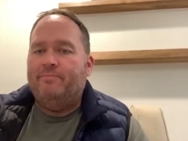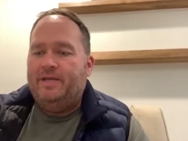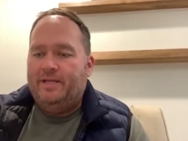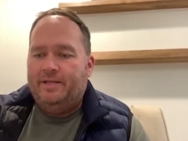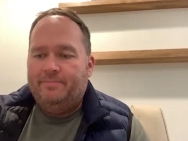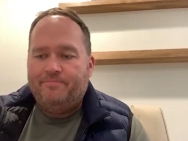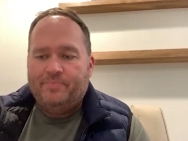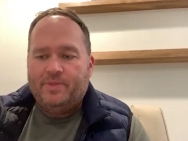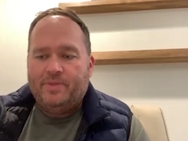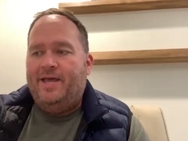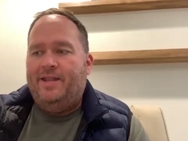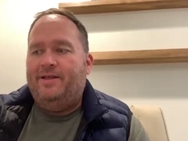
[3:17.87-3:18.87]
up for the
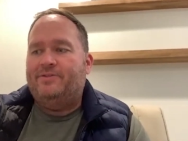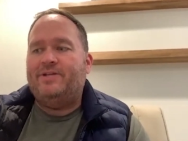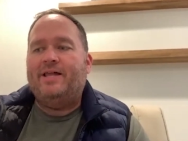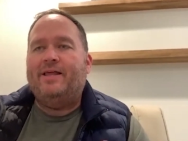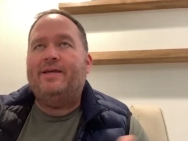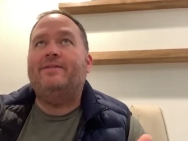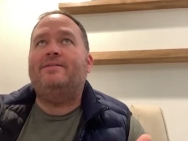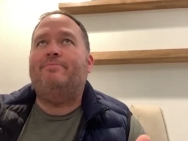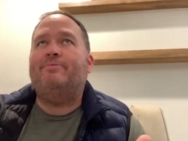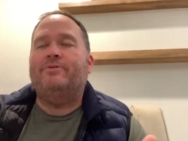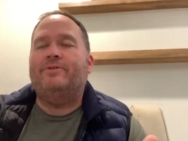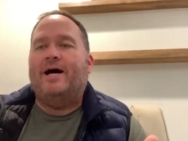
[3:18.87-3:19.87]
meeting. And it's not like a
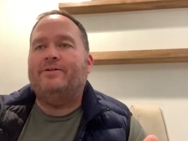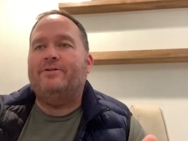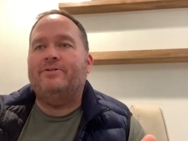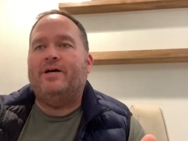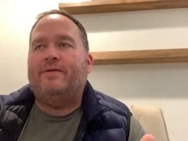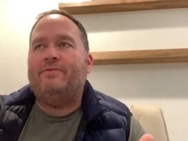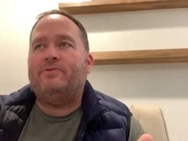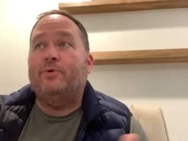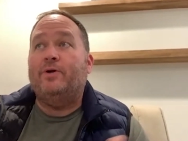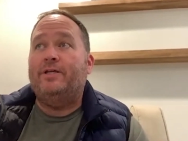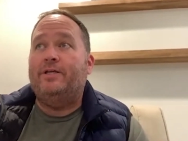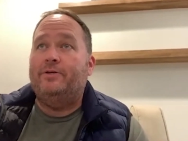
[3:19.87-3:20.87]
typical doctor's office
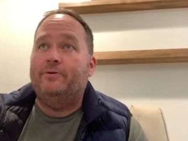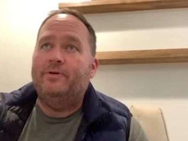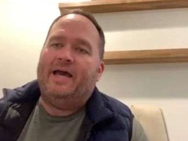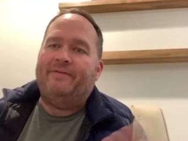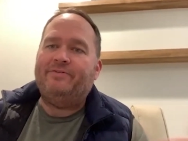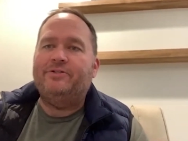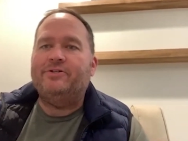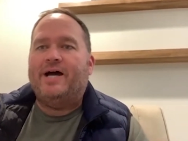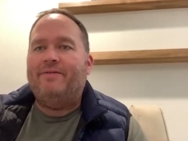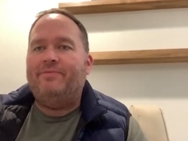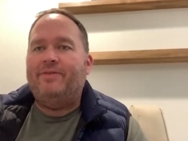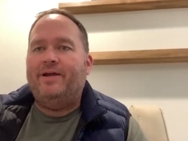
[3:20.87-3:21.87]
where you have to
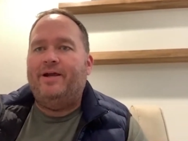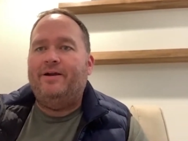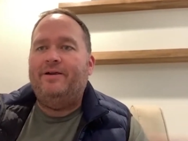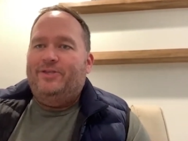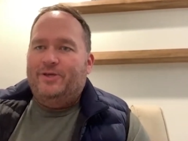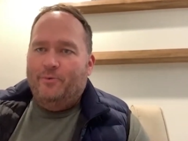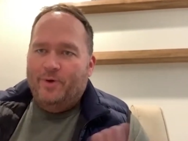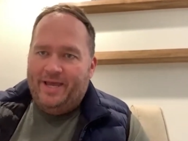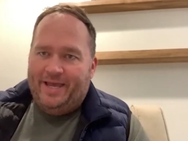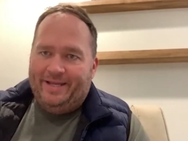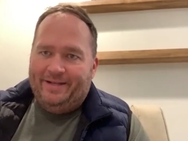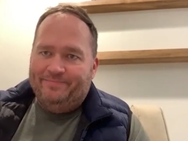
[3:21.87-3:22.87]
drive there, you
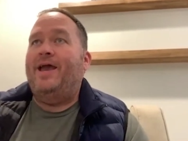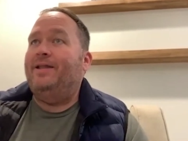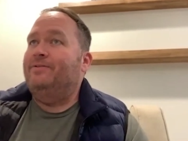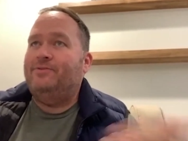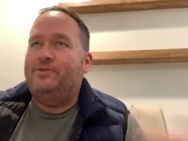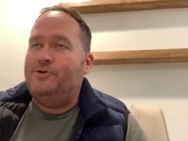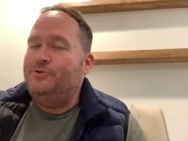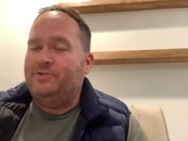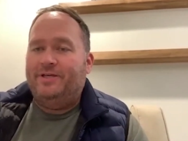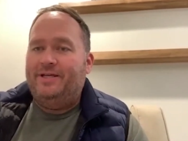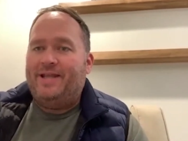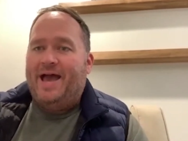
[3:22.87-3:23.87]
wait, and
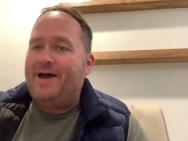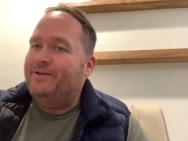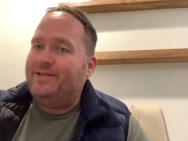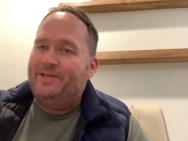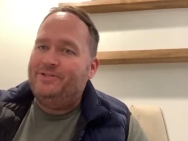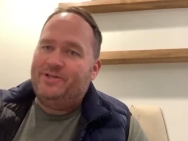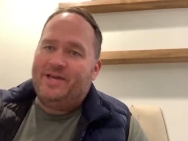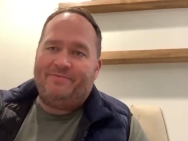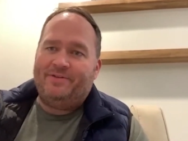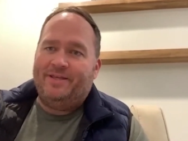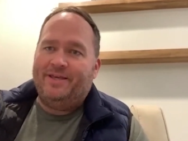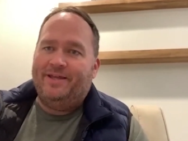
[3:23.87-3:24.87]
usually nowadays you have
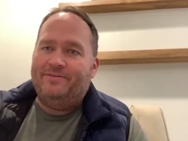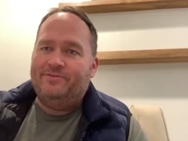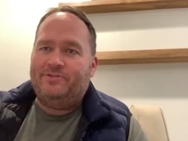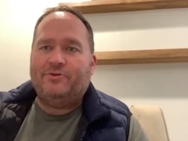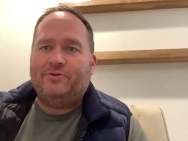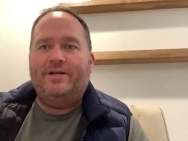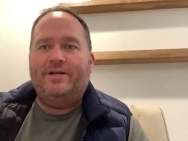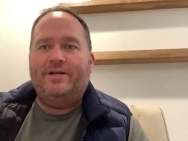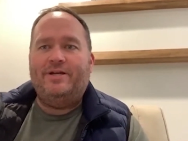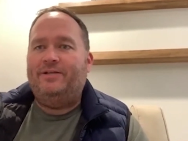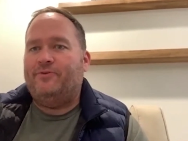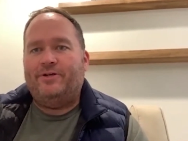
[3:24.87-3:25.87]
to get
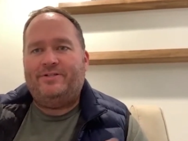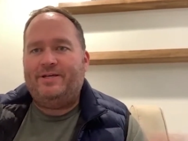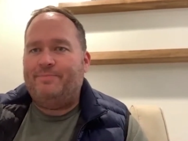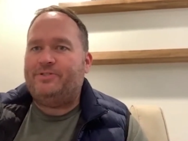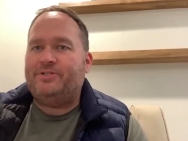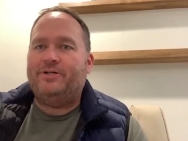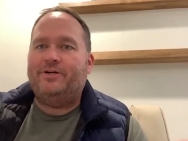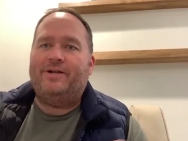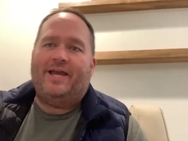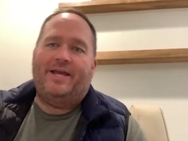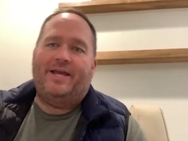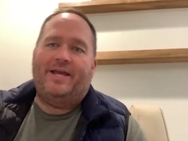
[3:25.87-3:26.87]
screened for your
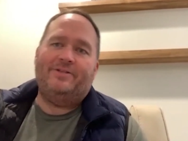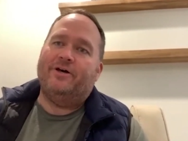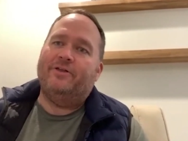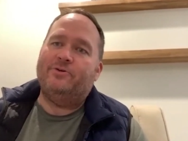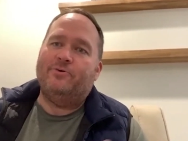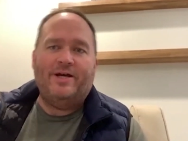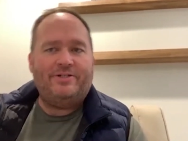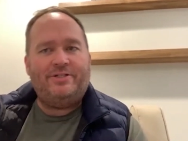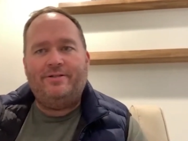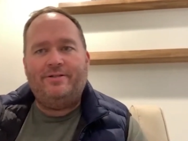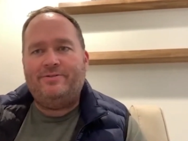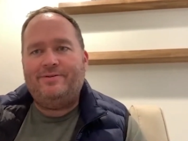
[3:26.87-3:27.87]
temperature and answer all these
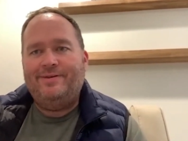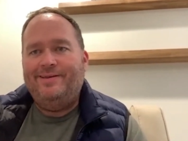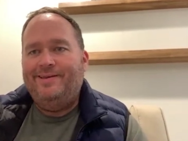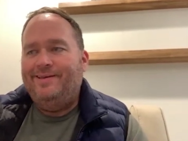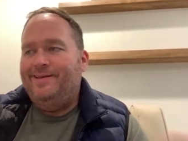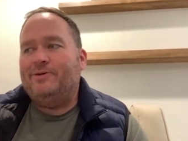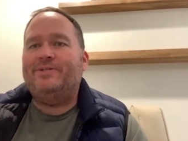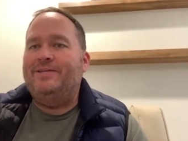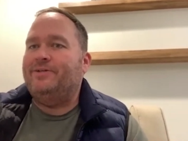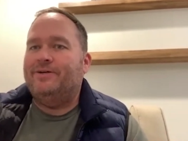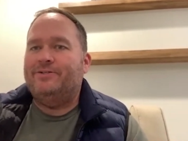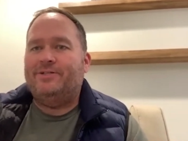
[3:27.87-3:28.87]
questions. It's
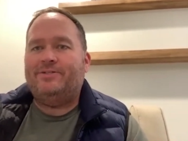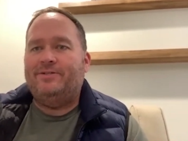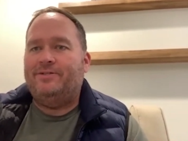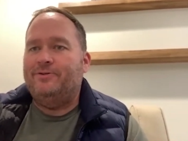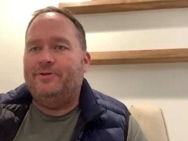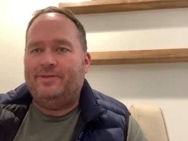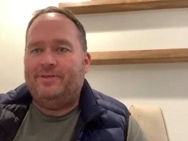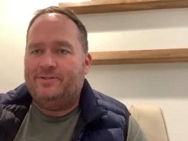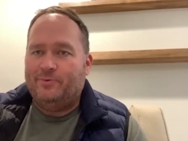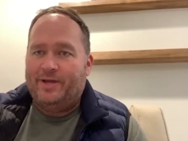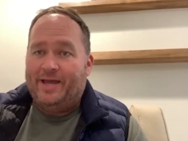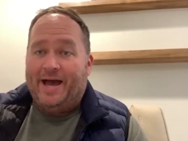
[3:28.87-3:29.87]
almost easier just to
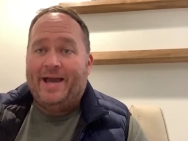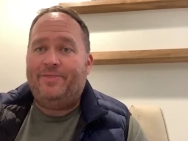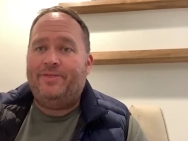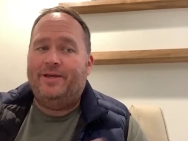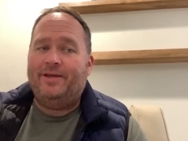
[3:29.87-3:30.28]
do it this way,